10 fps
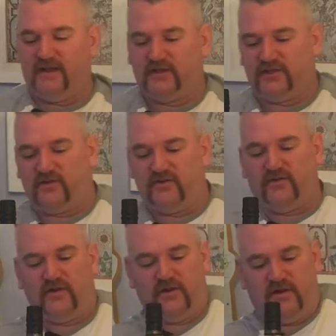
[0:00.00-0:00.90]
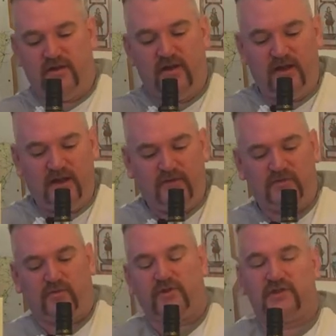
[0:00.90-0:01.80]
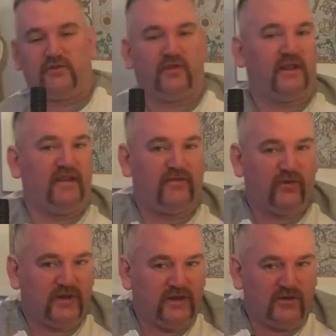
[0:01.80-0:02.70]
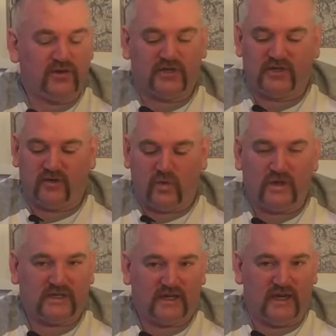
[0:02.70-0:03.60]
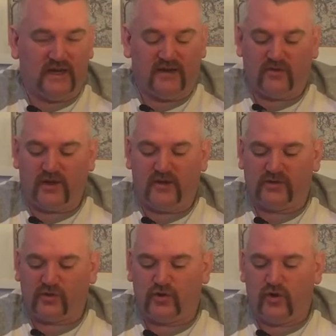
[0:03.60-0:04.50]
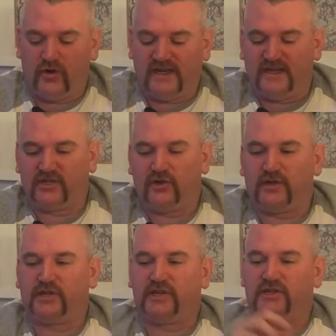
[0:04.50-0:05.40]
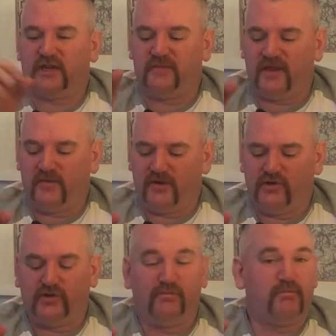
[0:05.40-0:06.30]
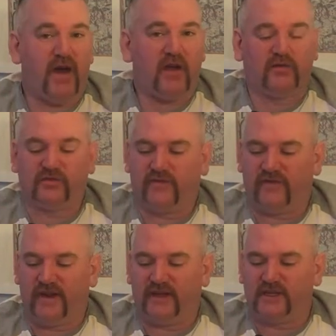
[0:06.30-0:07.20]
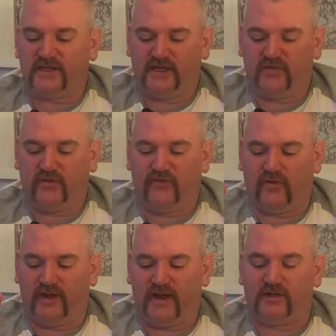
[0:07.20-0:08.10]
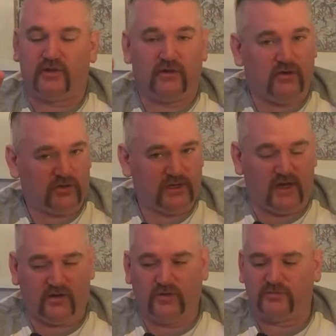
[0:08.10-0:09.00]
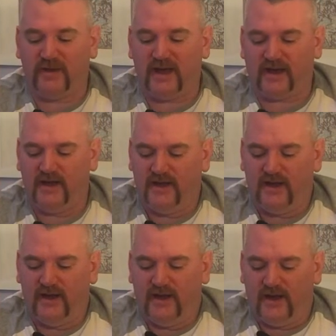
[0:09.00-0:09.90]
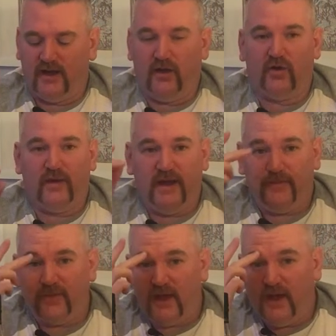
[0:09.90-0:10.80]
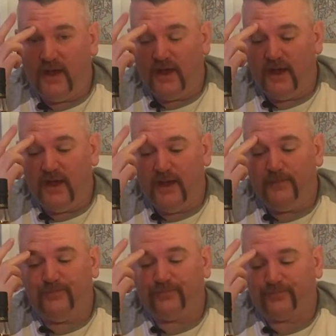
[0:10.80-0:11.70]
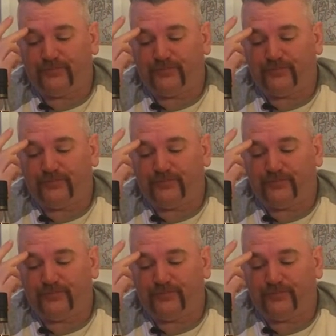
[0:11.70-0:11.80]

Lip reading: So it wasn't until the late 1400s that whisky really was recorded in Scottish history, but they were using barrels for various things before that. So the hogshead goes back a long way. And